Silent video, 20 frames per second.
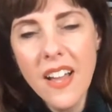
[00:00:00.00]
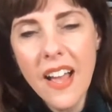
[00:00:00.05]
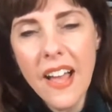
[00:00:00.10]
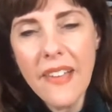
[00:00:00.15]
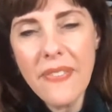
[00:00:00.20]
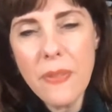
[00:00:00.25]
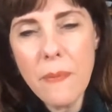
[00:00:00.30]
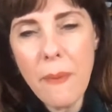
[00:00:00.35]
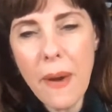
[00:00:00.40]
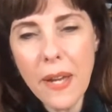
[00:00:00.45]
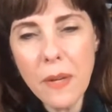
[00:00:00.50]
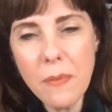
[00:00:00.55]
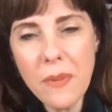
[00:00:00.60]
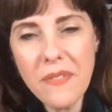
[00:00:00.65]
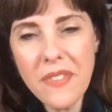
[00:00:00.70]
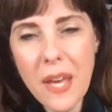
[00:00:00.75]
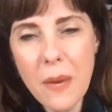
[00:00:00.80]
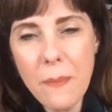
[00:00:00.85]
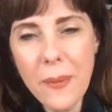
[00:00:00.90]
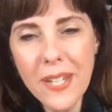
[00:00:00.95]
at the bottom
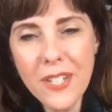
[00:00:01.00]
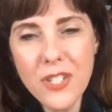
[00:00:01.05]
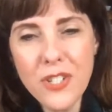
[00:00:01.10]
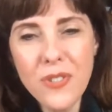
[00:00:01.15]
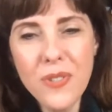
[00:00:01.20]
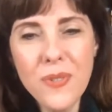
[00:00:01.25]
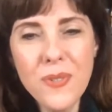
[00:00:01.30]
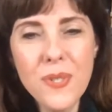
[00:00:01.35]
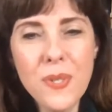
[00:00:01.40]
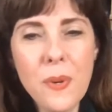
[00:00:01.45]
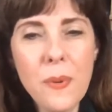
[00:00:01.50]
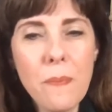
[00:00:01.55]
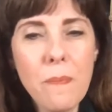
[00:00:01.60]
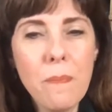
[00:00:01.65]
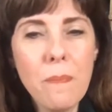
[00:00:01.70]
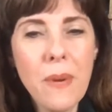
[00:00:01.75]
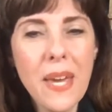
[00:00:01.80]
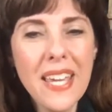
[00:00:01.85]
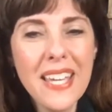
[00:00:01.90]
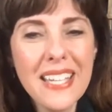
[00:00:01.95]
of that picture. Those are
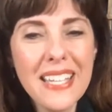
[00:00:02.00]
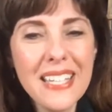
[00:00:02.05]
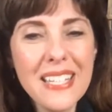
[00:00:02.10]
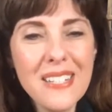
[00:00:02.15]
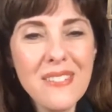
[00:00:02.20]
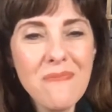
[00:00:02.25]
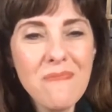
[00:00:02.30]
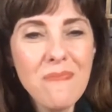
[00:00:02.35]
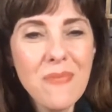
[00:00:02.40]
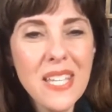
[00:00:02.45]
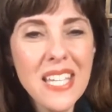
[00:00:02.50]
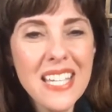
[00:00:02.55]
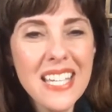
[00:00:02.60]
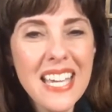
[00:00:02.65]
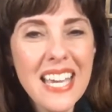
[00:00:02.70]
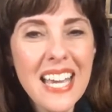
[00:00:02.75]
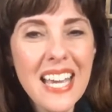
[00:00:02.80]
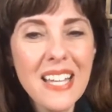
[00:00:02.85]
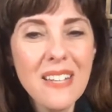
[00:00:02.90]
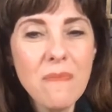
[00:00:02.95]
bacon
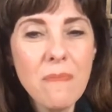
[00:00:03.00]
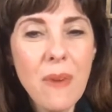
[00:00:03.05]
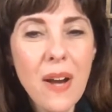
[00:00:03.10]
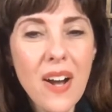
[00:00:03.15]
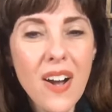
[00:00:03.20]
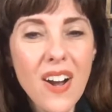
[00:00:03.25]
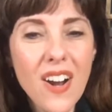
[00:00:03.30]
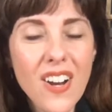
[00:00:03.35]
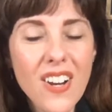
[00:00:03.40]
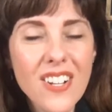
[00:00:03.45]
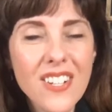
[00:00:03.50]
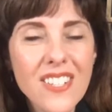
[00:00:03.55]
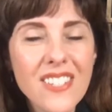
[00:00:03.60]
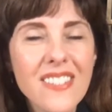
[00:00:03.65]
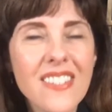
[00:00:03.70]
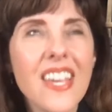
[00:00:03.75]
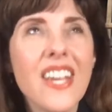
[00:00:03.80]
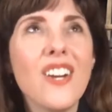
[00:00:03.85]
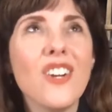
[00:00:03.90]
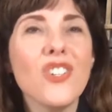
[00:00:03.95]
pecan bars.
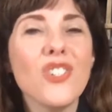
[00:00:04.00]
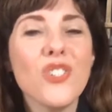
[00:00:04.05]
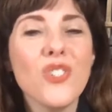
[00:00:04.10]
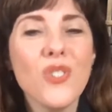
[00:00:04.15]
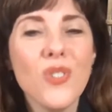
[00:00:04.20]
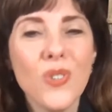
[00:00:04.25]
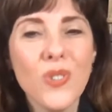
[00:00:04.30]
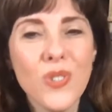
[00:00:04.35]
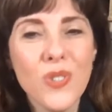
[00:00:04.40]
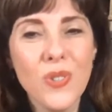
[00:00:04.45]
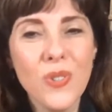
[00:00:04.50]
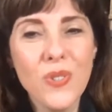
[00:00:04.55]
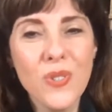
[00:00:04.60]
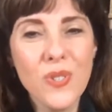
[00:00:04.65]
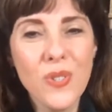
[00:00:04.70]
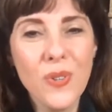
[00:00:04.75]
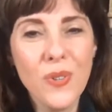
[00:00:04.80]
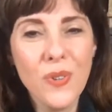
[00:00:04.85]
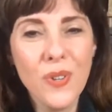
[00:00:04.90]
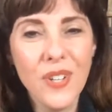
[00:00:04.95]
They are so, so,
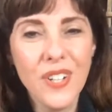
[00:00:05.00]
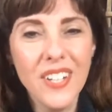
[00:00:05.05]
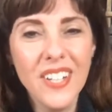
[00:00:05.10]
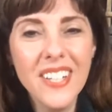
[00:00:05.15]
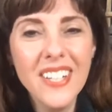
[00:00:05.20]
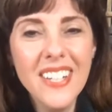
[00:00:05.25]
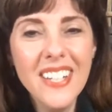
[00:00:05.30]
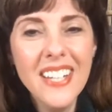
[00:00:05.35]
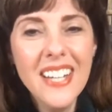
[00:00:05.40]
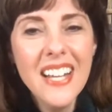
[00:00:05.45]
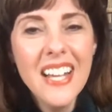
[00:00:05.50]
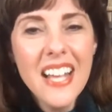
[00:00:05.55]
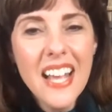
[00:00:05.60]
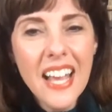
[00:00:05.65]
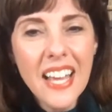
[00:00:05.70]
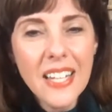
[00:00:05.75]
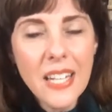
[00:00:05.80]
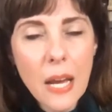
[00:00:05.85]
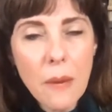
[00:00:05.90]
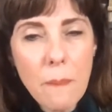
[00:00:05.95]
so good.
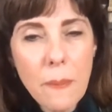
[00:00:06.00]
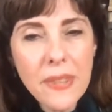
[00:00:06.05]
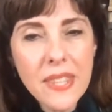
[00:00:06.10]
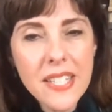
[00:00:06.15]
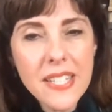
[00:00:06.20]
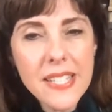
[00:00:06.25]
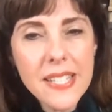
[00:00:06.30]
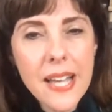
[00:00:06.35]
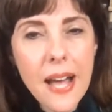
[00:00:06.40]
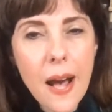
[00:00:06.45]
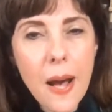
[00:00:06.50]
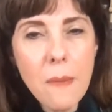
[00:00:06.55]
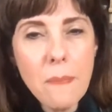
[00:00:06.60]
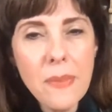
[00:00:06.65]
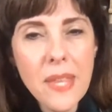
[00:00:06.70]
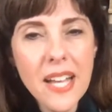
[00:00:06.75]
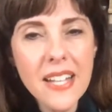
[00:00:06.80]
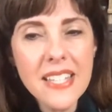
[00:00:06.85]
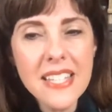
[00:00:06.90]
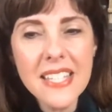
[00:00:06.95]
And up at the top,
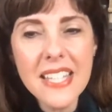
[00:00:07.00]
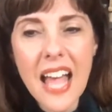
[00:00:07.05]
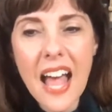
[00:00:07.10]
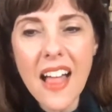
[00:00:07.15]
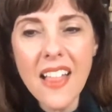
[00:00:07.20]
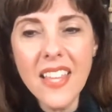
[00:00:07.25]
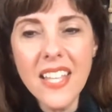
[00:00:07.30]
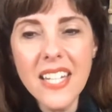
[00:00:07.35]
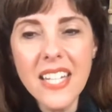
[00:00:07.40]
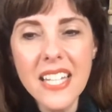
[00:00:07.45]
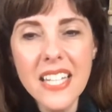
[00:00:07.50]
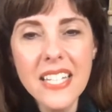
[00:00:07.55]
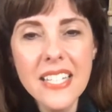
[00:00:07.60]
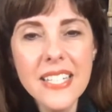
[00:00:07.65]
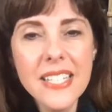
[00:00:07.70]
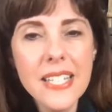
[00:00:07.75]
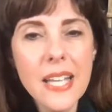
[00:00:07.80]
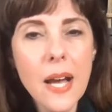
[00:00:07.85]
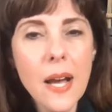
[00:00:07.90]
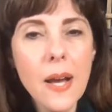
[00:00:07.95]
that salad
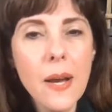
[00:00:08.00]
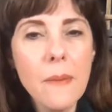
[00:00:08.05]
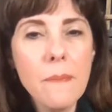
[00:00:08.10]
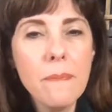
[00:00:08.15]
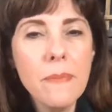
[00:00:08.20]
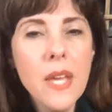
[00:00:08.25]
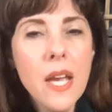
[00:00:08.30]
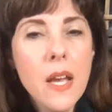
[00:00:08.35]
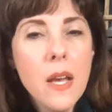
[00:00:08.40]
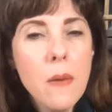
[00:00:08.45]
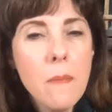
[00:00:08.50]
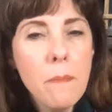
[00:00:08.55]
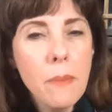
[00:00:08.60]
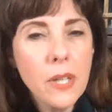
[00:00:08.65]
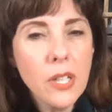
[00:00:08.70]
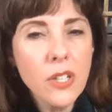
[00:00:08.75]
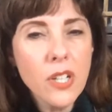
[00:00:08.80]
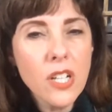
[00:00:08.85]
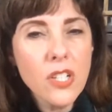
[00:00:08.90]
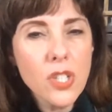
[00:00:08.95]
is
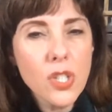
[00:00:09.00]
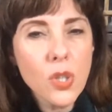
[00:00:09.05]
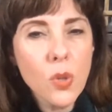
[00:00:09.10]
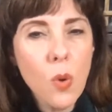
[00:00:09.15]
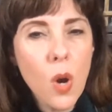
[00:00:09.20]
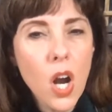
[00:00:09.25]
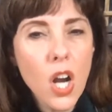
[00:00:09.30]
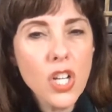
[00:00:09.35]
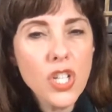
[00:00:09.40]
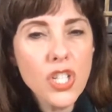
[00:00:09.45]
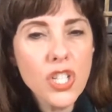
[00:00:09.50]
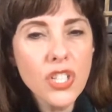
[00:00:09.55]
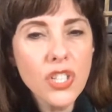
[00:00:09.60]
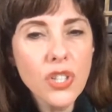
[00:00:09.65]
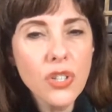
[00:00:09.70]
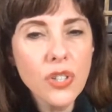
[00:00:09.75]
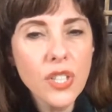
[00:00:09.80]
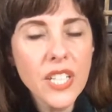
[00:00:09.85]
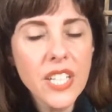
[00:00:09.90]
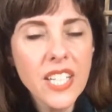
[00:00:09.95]
butternut squash and
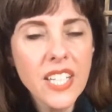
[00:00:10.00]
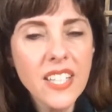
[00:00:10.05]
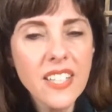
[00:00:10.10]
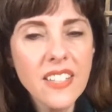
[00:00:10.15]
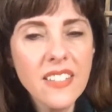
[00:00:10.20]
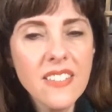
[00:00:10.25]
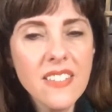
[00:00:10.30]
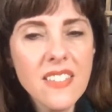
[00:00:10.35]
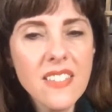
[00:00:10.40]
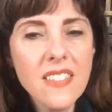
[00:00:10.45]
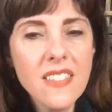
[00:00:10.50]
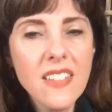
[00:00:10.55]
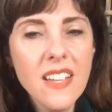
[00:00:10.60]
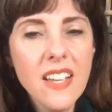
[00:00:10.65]
greens.